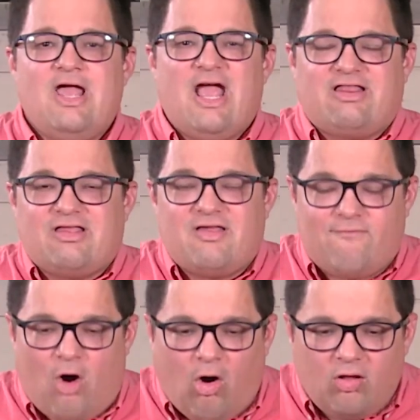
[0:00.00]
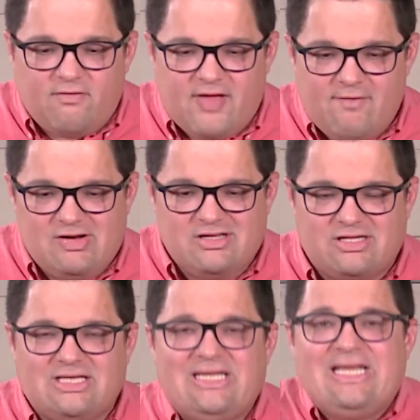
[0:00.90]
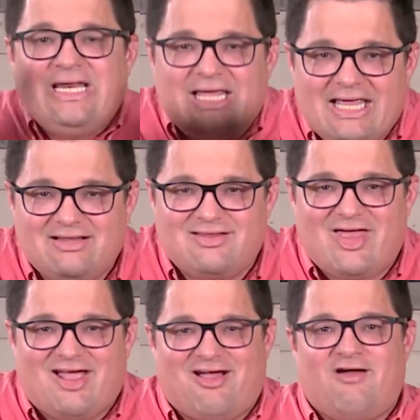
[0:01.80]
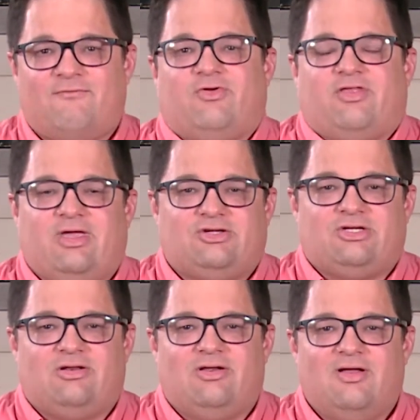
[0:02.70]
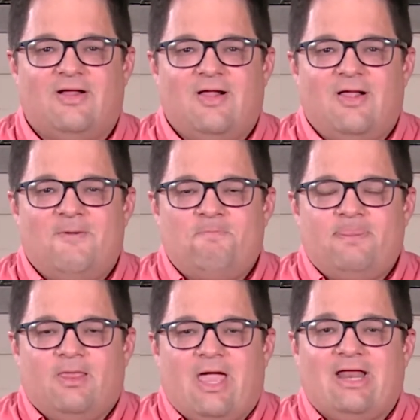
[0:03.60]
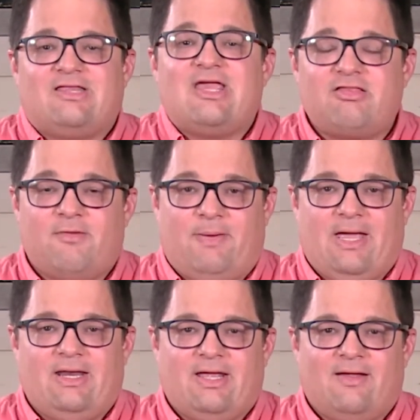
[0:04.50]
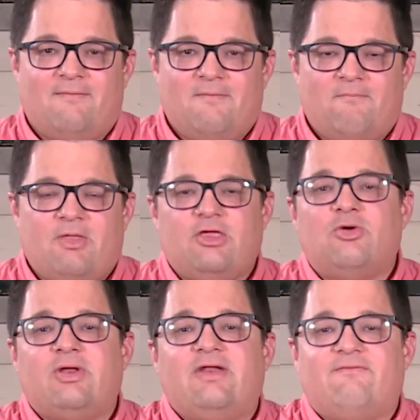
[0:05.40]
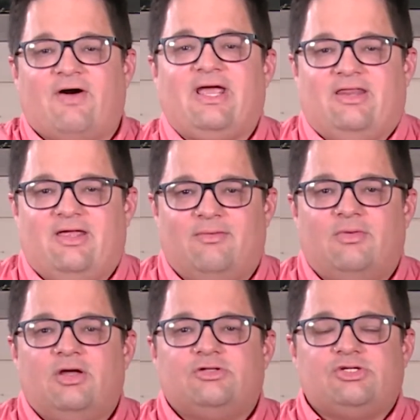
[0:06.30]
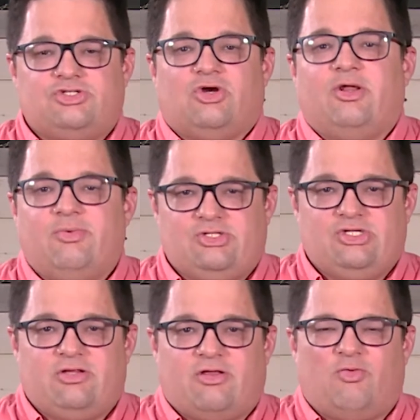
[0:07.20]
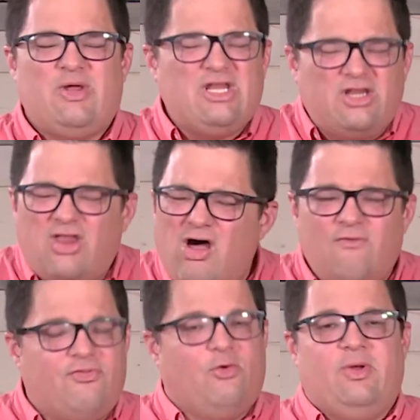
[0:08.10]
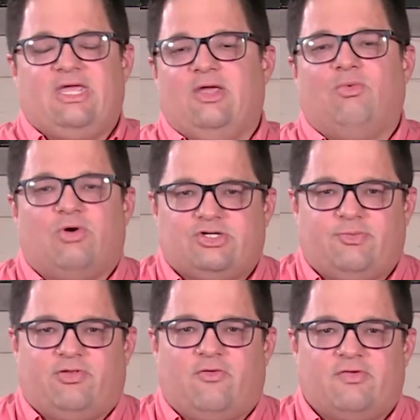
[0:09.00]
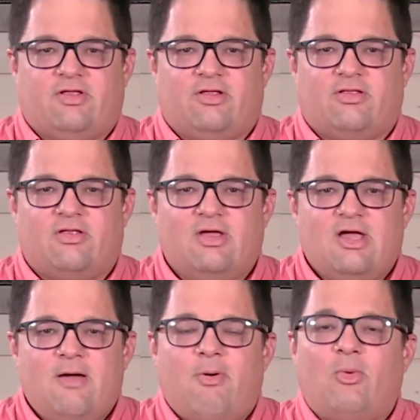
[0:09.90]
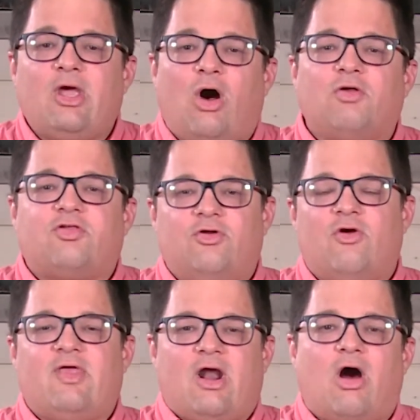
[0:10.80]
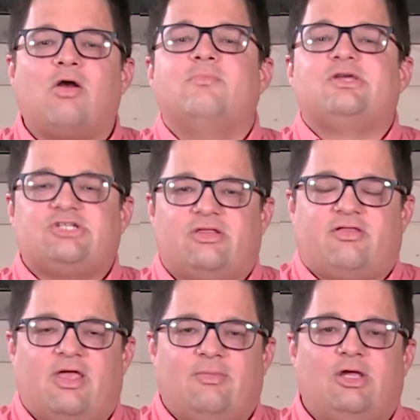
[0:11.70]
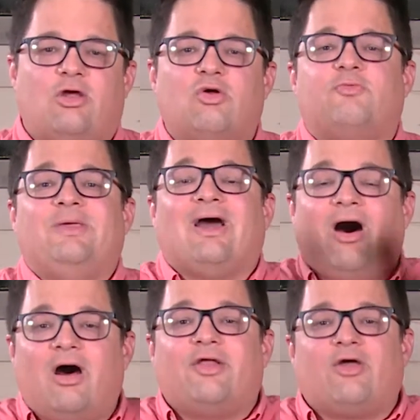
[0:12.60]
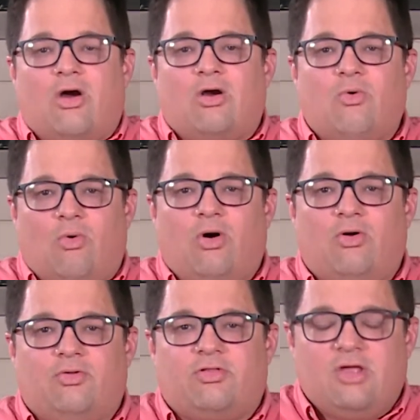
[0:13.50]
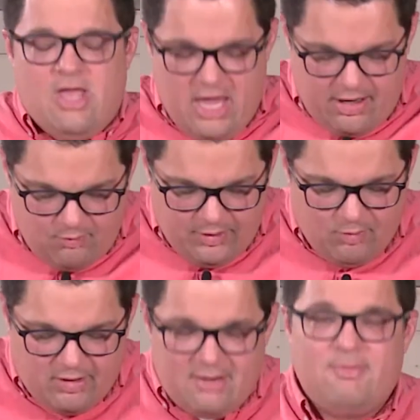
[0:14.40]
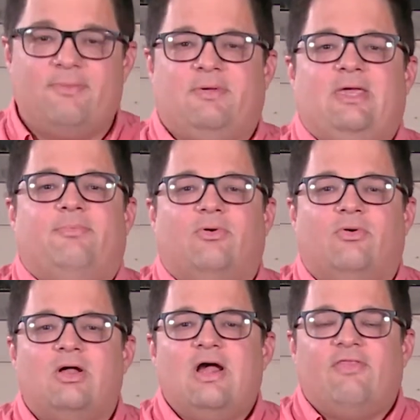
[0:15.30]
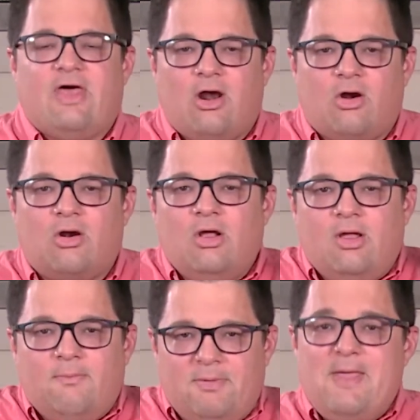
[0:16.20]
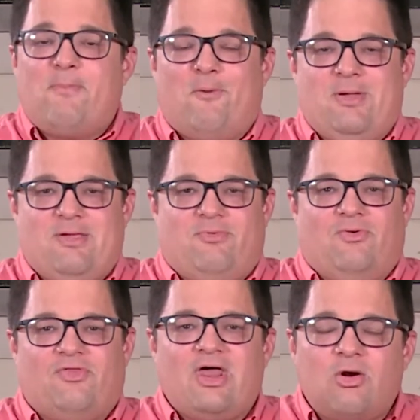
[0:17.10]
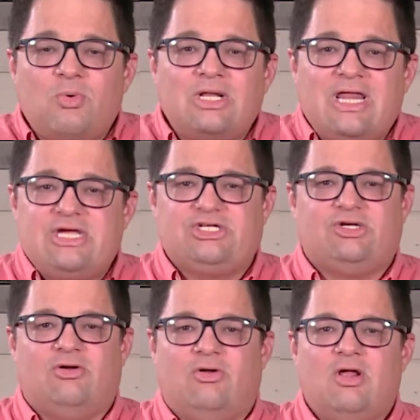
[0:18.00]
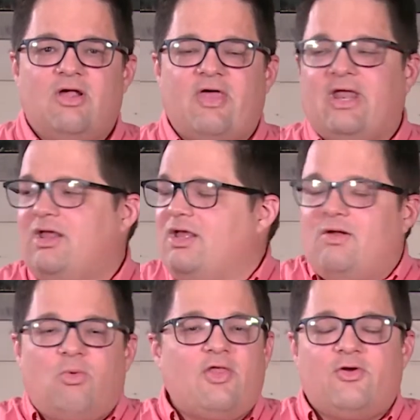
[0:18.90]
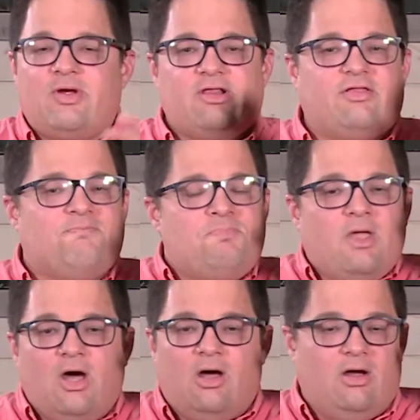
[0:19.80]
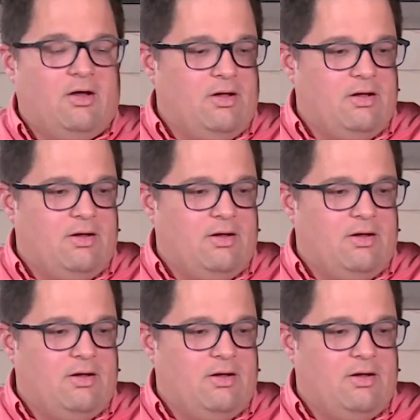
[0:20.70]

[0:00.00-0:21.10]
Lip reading: It's as if all of heaven is leaning into that conversation, anticipating that you would invite them to journey with Jesus. We love the weekend worship services, but we also know that our mission statement goes beyond our walls, and we want to be people that are people, that are relational, that whether it's at